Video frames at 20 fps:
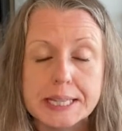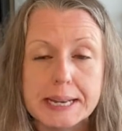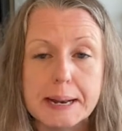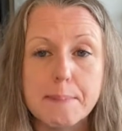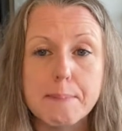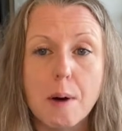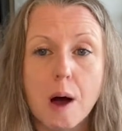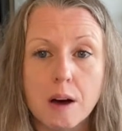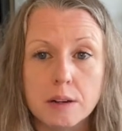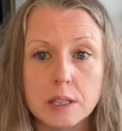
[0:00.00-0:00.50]

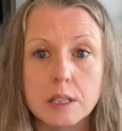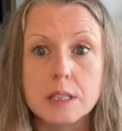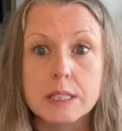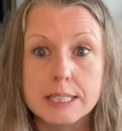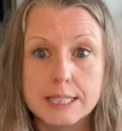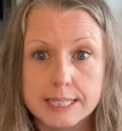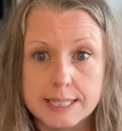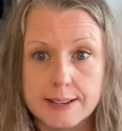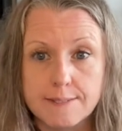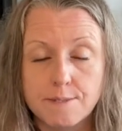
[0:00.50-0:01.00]
up on a
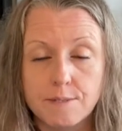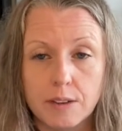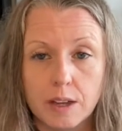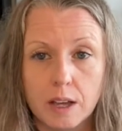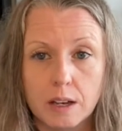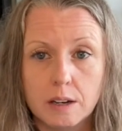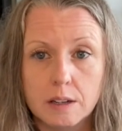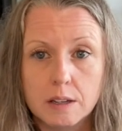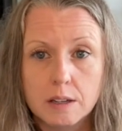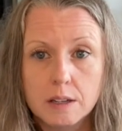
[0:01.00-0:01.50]
listing
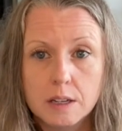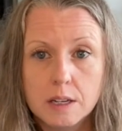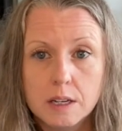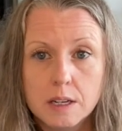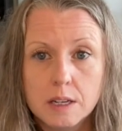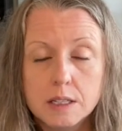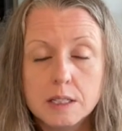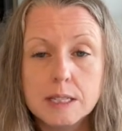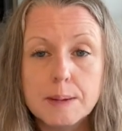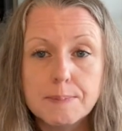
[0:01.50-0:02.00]
feed.
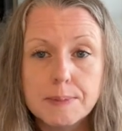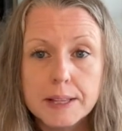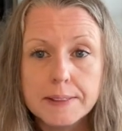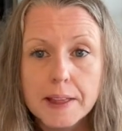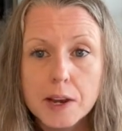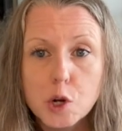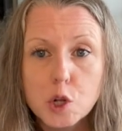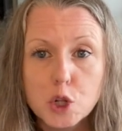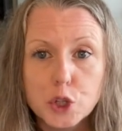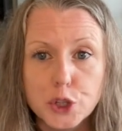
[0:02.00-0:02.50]
Something
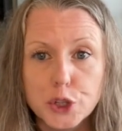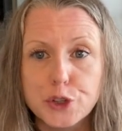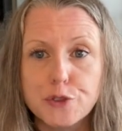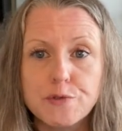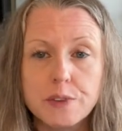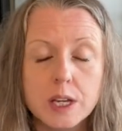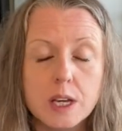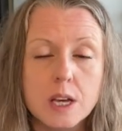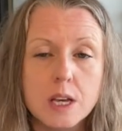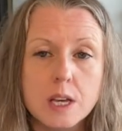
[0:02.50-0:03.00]
that'll alert you
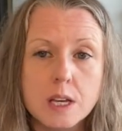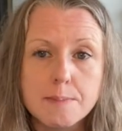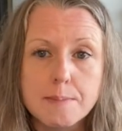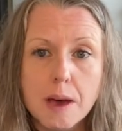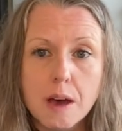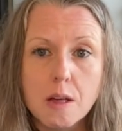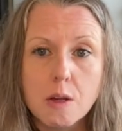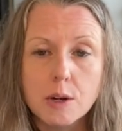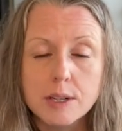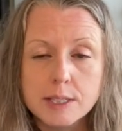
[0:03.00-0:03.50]
via
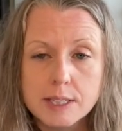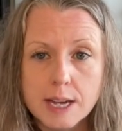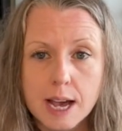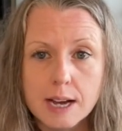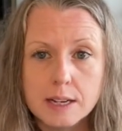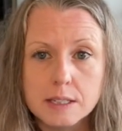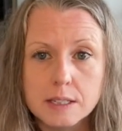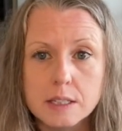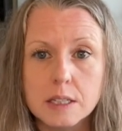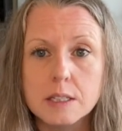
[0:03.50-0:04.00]
email or
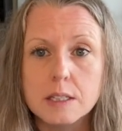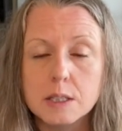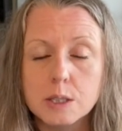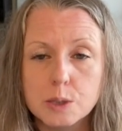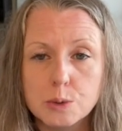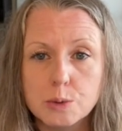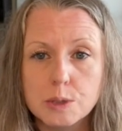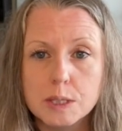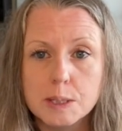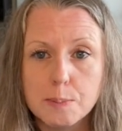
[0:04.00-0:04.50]
text as
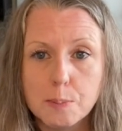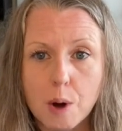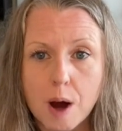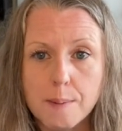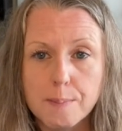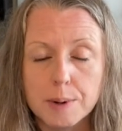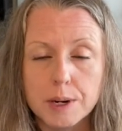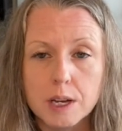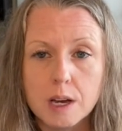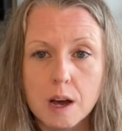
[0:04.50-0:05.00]
soon as a
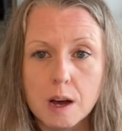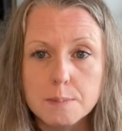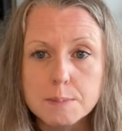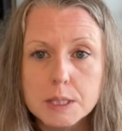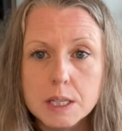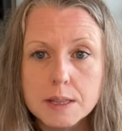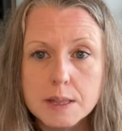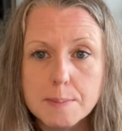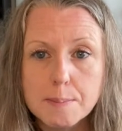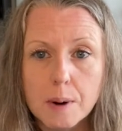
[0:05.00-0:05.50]
property comes
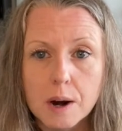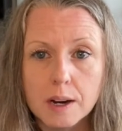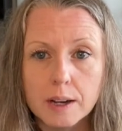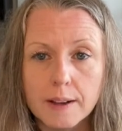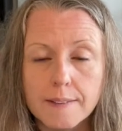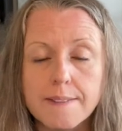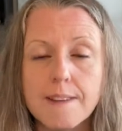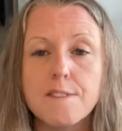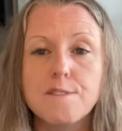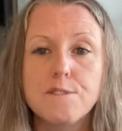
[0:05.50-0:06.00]
on the
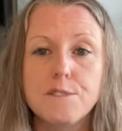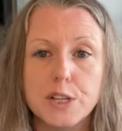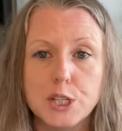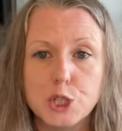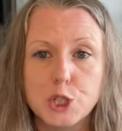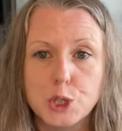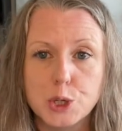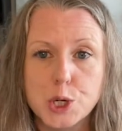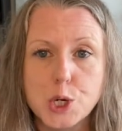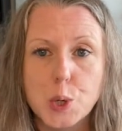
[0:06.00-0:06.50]
market that
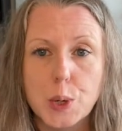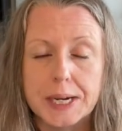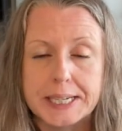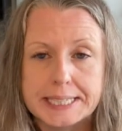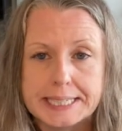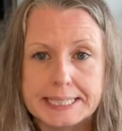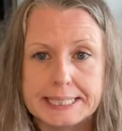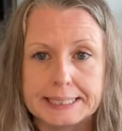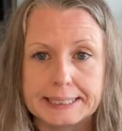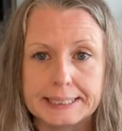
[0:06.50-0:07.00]
fits your
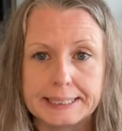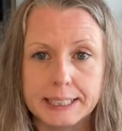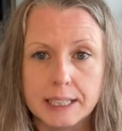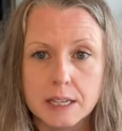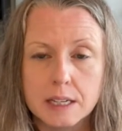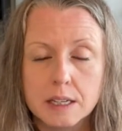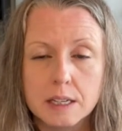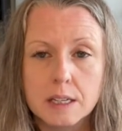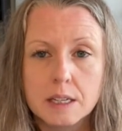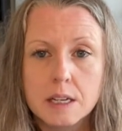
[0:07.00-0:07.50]
criteria.
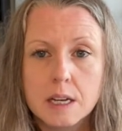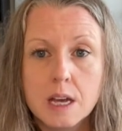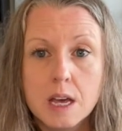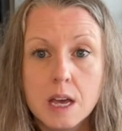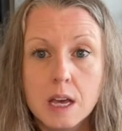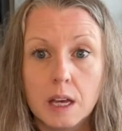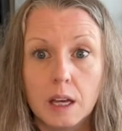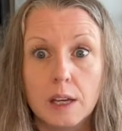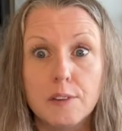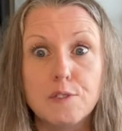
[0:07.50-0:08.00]

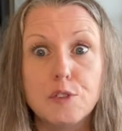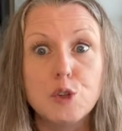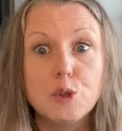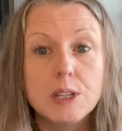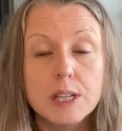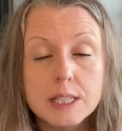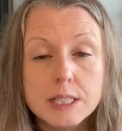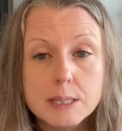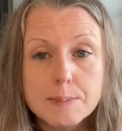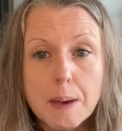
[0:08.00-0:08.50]
If you
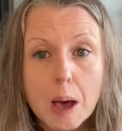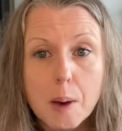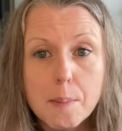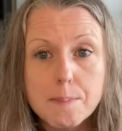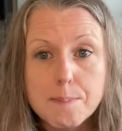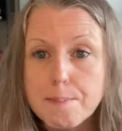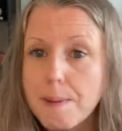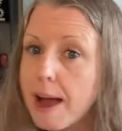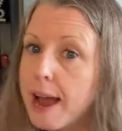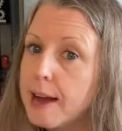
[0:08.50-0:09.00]
need some help,
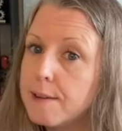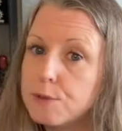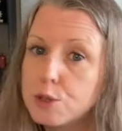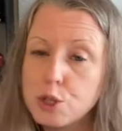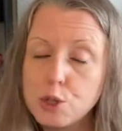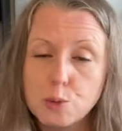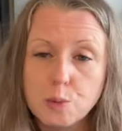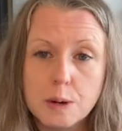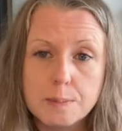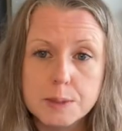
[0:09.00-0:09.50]
I have
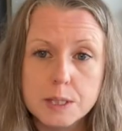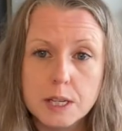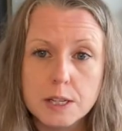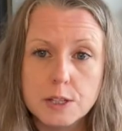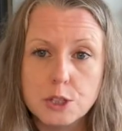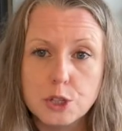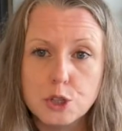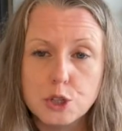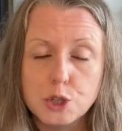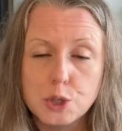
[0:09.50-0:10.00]
2
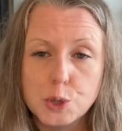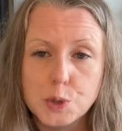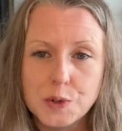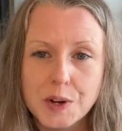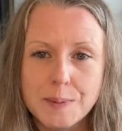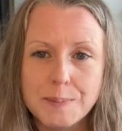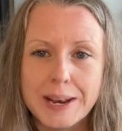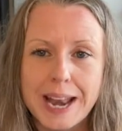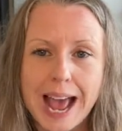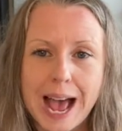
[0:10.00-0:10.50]
websites to choose
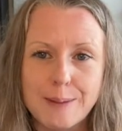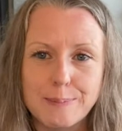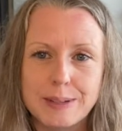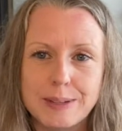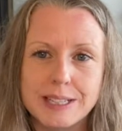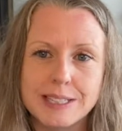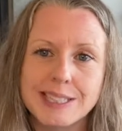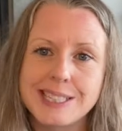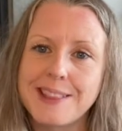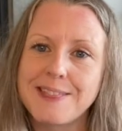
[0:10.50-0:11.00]
from and happy
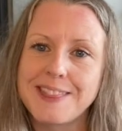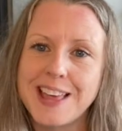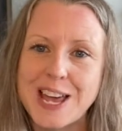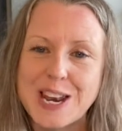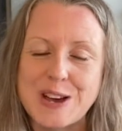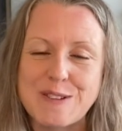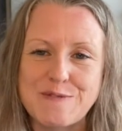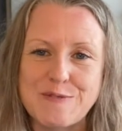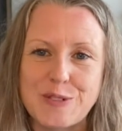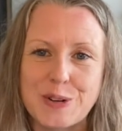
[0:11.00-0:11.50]
to set that
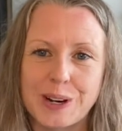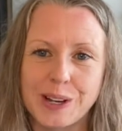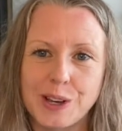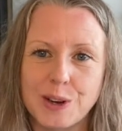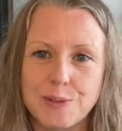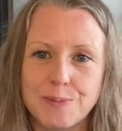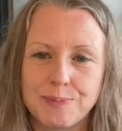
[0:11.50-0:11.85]
up for you.